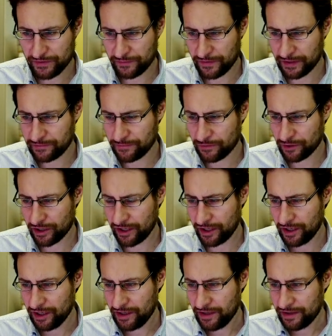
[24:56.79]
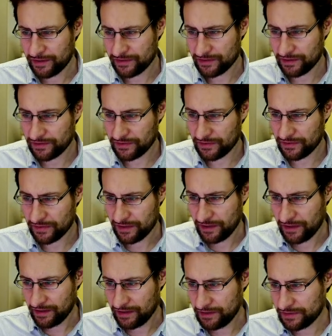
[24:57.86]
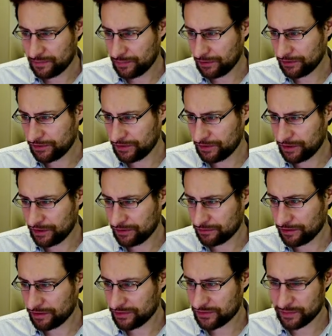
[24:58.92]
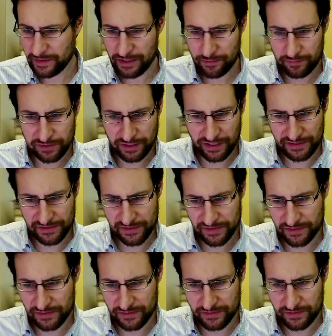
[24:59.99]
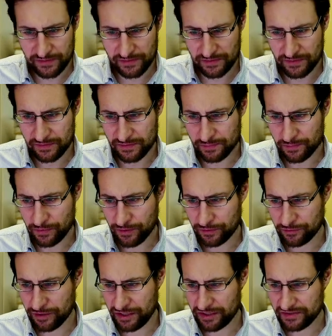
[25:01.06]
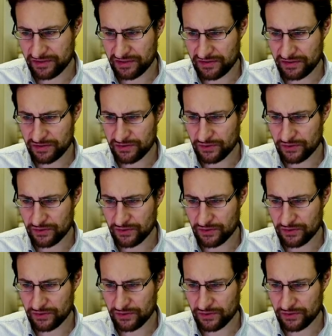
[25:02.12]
In fact, 4K sizes is built in Android in so many places. It this point running 16.